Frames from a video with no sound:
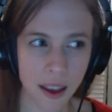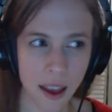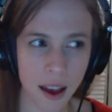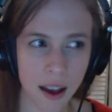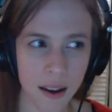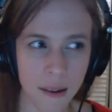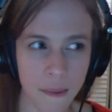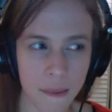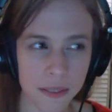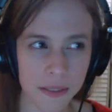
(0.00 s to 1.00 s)
uh,
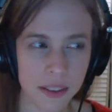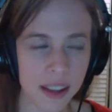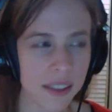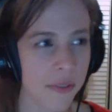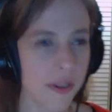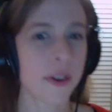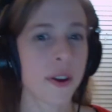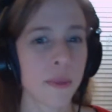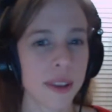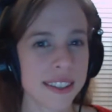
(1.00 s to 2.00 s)
not inferior,
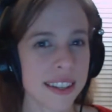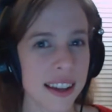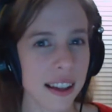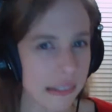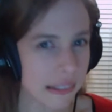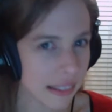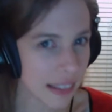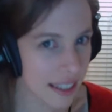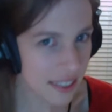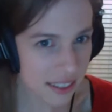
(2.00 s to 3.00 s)
but isn't it a
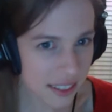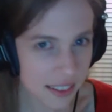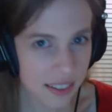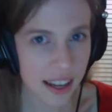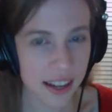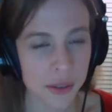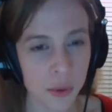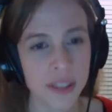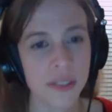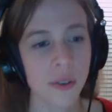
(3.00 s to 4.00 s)
less kind of
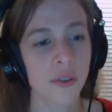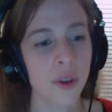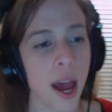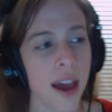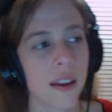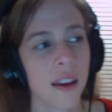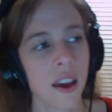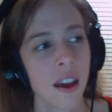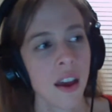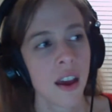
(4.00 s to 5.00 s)
story? So if you had
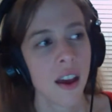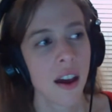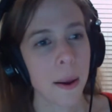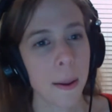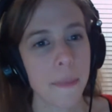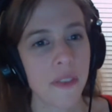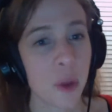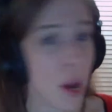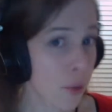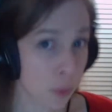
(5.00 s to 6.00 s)
um, if
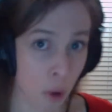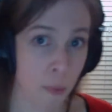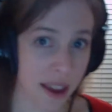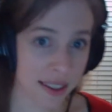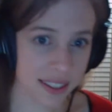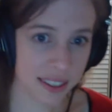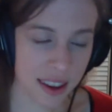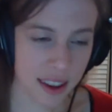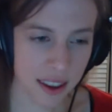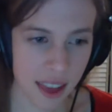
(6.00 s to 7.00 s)
you had a romance
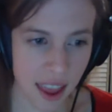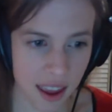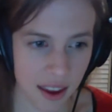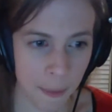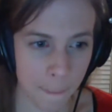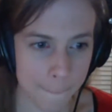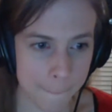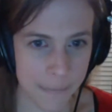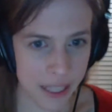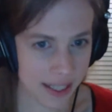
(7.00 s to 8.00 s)
in a
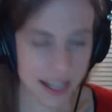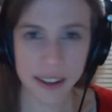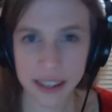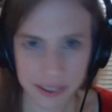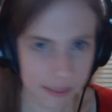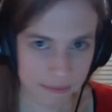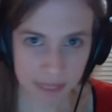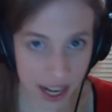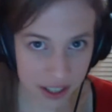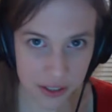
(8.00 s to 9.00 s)
military
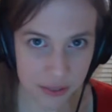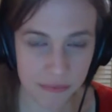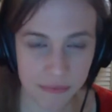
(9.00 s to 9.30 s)
action,